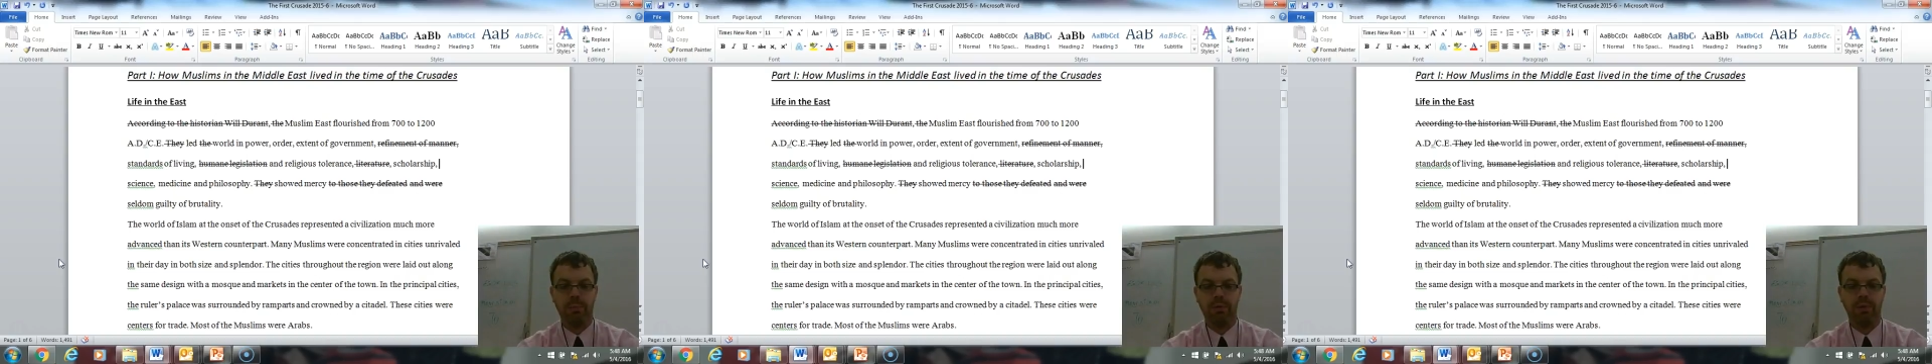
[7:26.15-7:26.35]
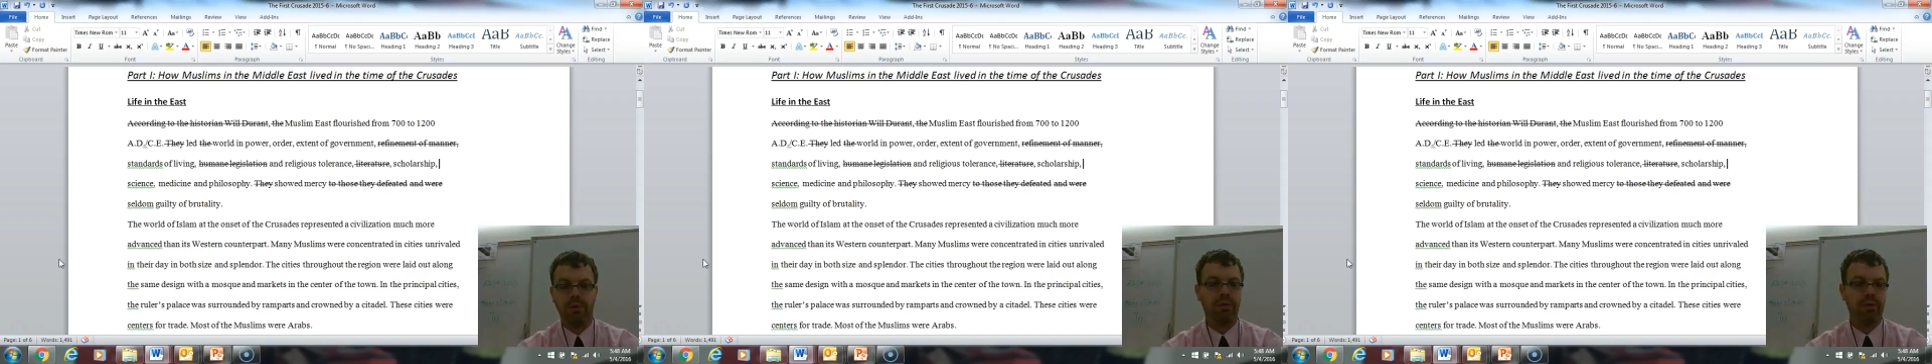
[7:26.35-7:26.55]

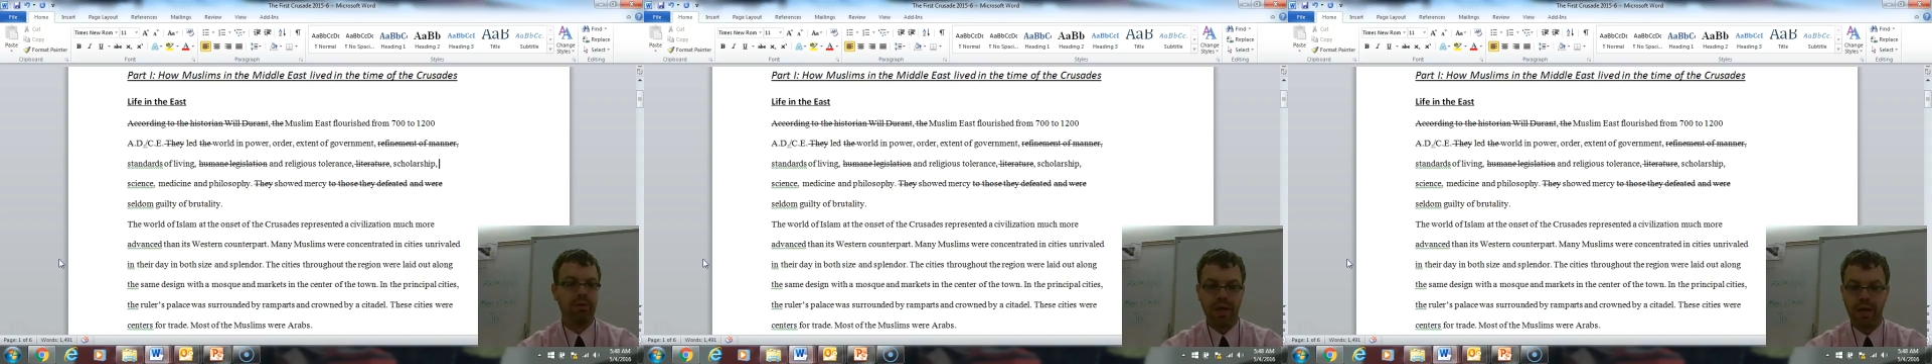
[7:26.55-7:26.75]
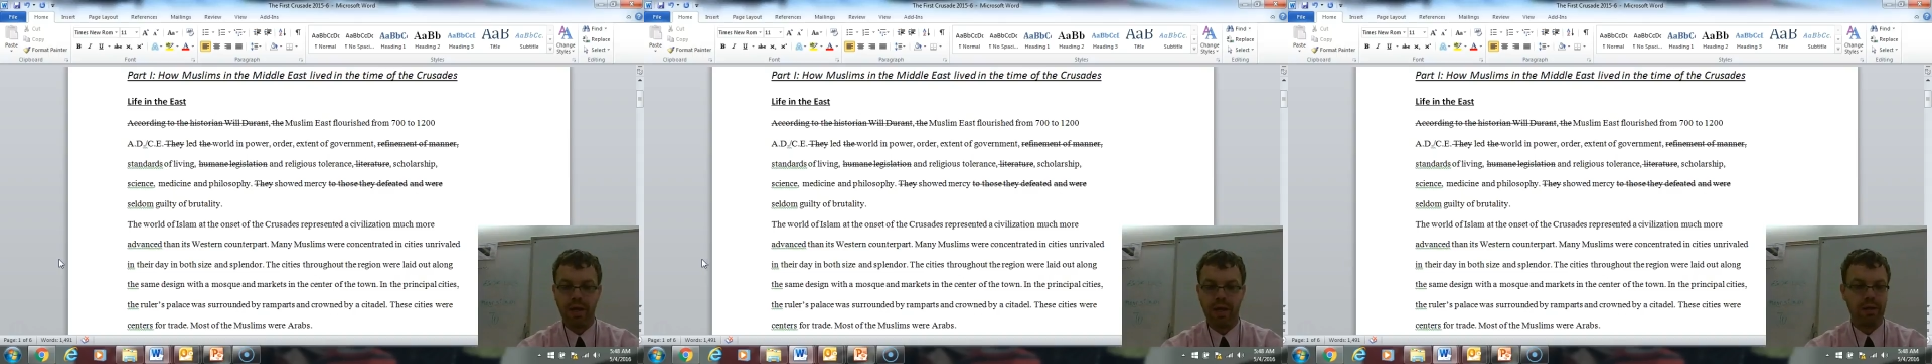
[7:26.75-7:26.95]
The
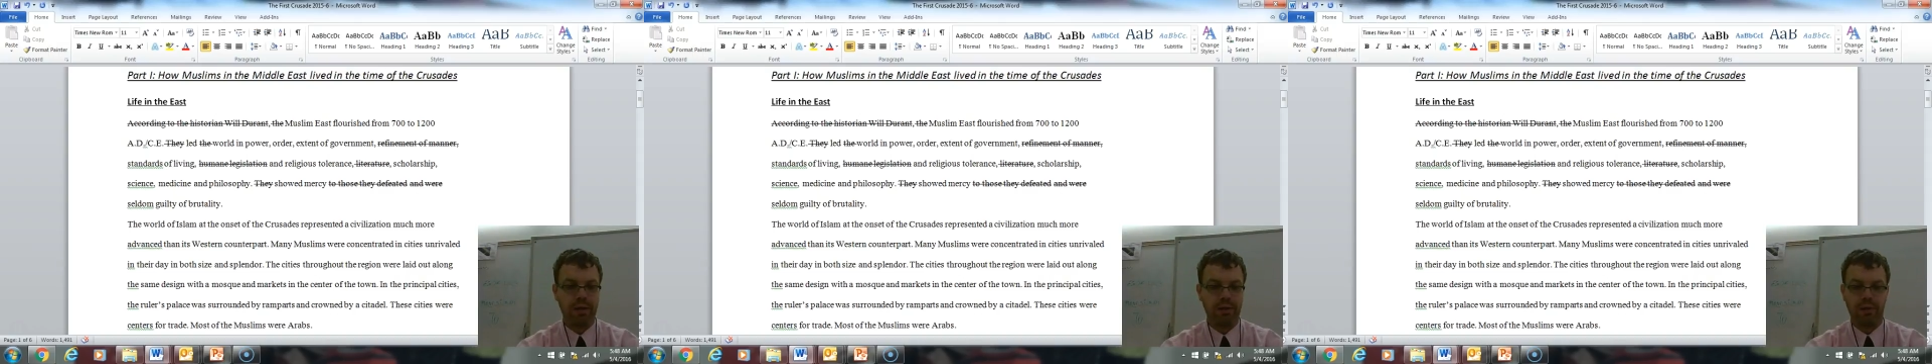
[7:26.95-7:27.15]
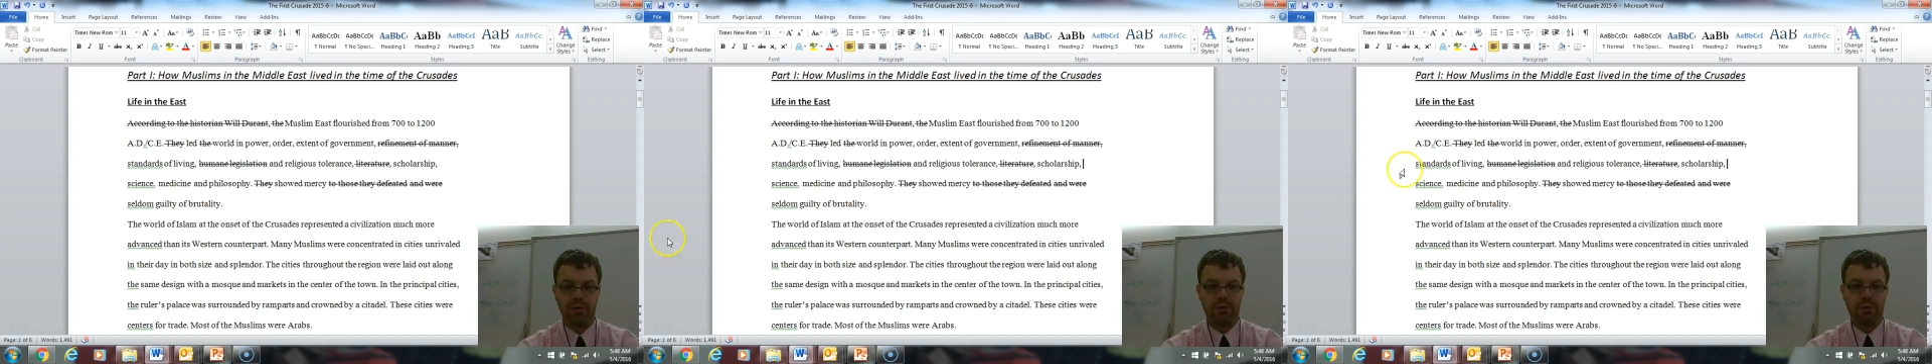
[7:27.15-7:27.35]
they and
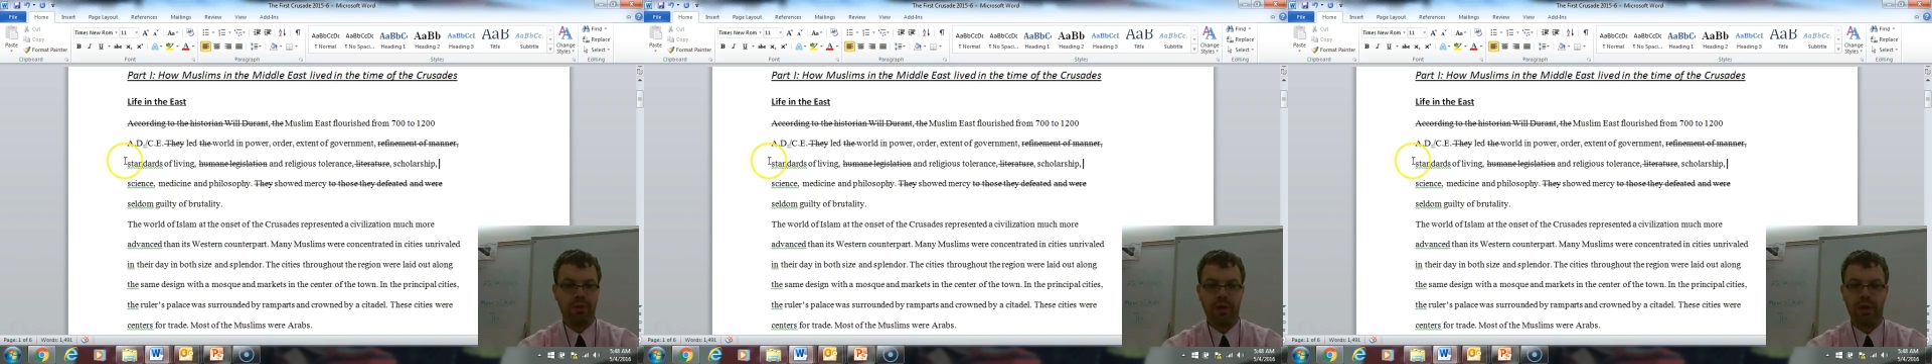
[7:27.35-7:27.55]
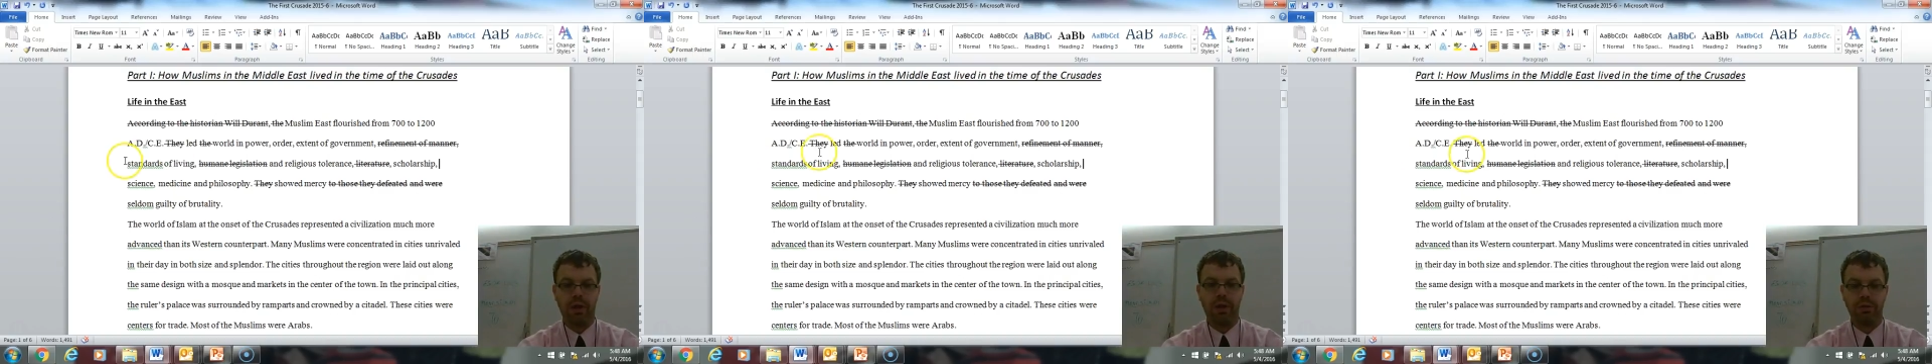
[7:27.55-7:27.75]
the I